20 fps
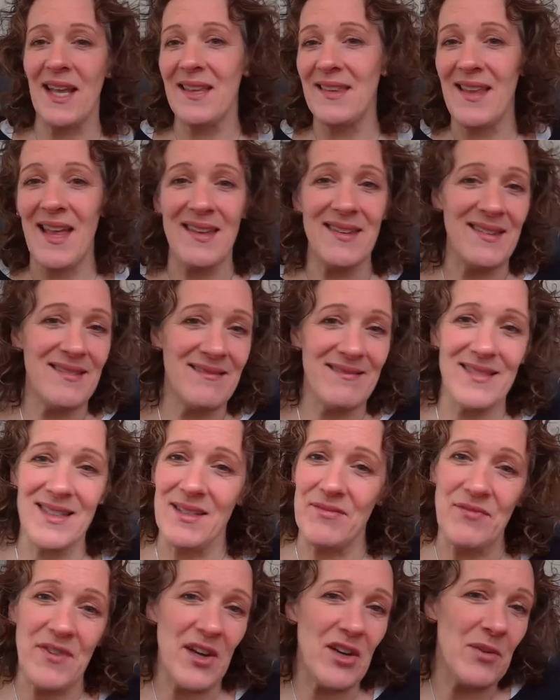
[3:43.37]
then
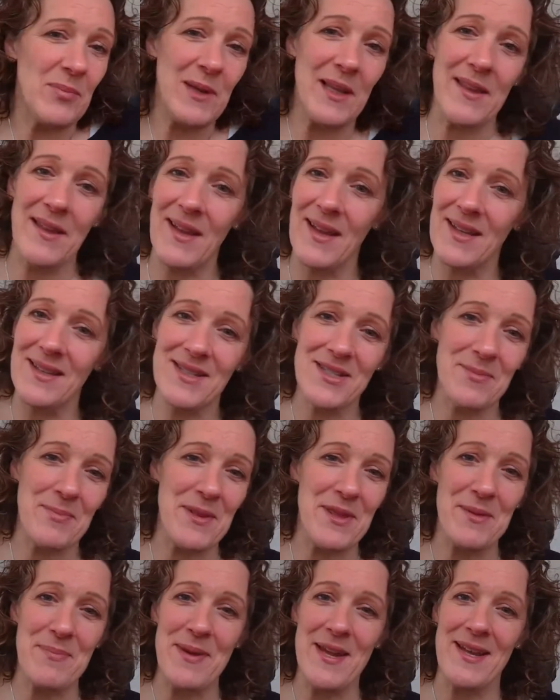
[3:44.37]
invariably they end up in
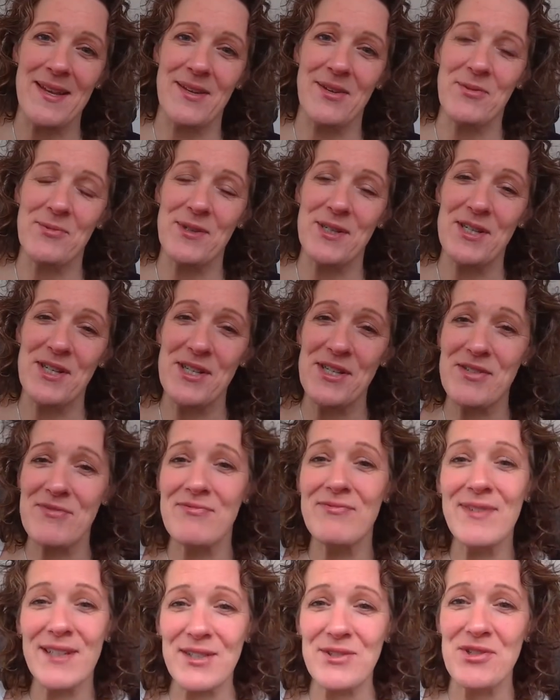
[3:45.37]
the bin, which is a
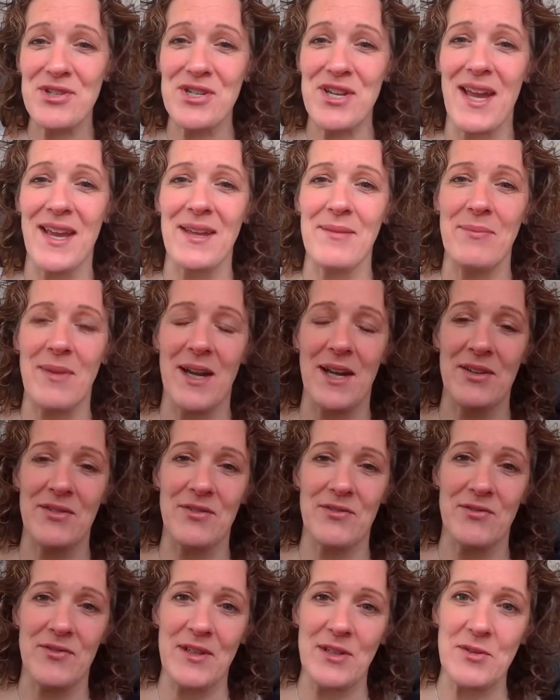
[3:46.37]
real shame
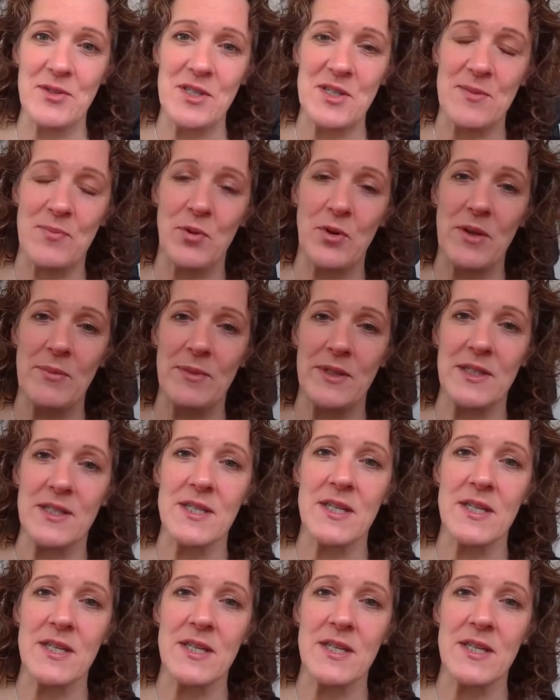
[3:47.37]
and real disappointment